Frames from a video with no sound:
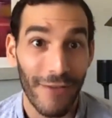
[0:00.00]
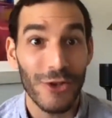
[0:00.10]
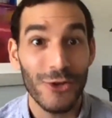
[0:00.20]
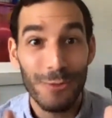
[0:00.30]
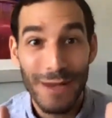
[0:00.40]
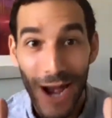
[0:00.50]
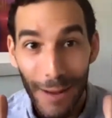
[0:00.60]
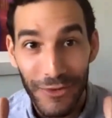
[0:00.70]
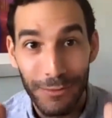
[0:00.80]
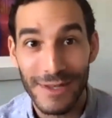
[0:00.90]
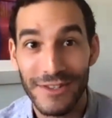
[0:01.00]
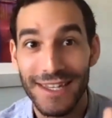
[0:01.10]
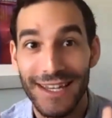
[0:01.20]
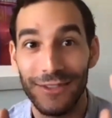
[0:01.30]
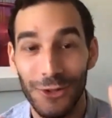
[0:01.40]
that you should be
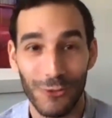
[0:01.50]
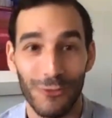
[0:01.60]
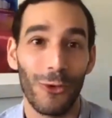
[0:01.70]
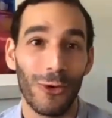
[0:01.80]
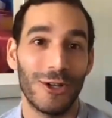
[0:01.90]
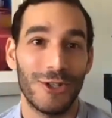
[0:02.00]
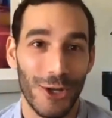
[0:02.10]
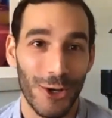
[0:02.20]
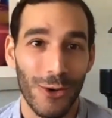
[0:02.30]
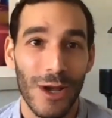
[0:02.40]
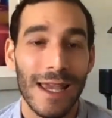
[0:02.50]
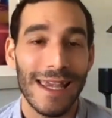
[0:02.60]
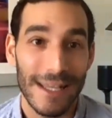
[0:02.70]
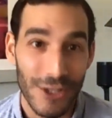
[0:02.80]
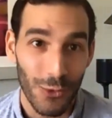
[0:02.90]
optimistic and look forward to
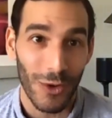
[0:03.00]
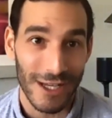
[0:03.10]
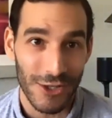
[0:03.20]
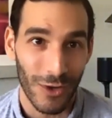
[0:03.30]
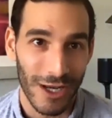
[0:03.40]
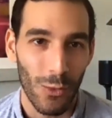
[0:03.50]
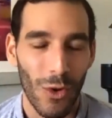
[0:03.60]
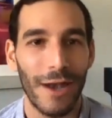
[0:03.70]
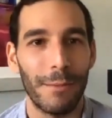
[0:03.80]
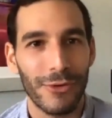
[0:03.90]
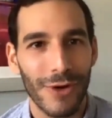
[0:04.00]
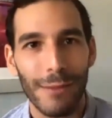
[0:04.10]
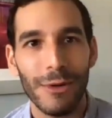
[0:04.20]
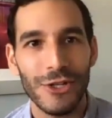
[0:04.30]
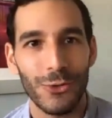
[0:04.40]
in 2021,
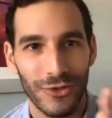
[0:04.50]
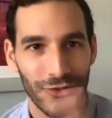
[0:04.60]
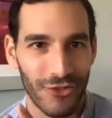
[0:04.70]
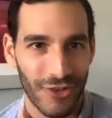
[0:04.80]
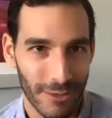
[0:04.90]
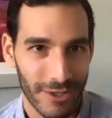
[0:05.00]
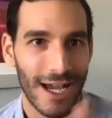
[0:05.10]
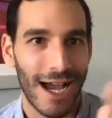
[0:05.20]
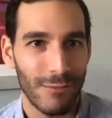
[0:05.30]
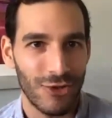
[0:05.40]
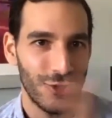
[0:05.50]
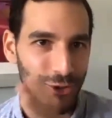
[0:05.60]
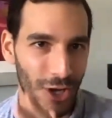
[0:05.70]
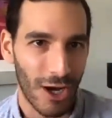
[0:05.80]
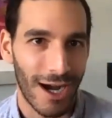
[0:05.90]
probably towards the summertime,
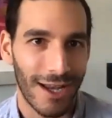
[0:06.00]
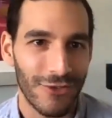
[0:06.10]
June on.